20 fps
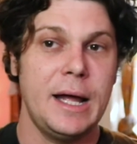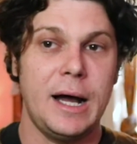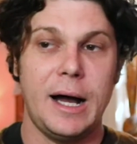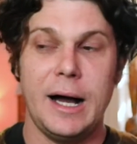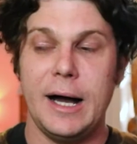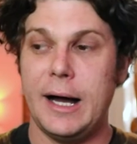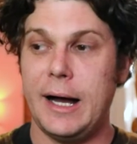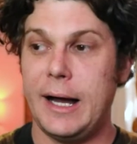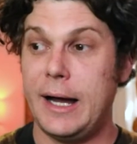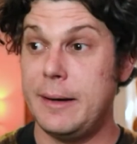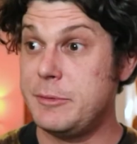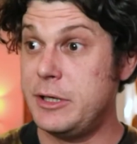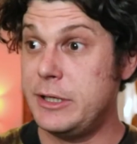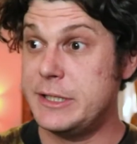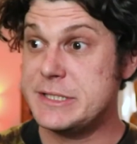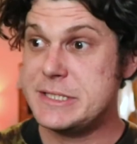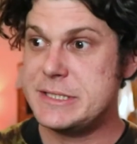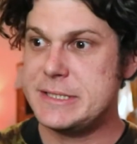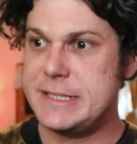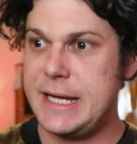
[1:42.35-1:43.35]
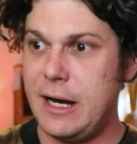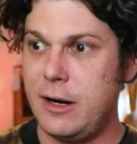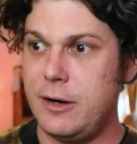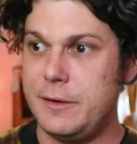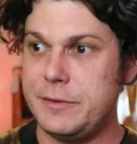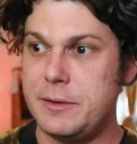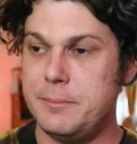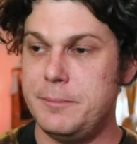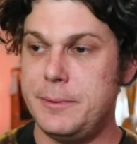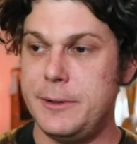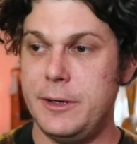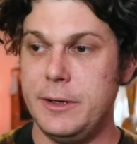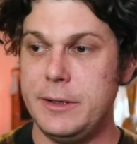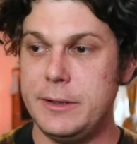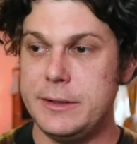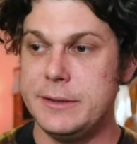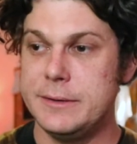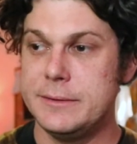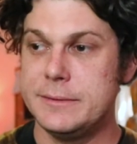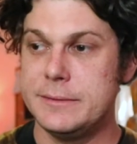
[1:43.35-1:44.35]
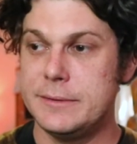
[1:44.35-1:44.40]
I'm going to stare at the book.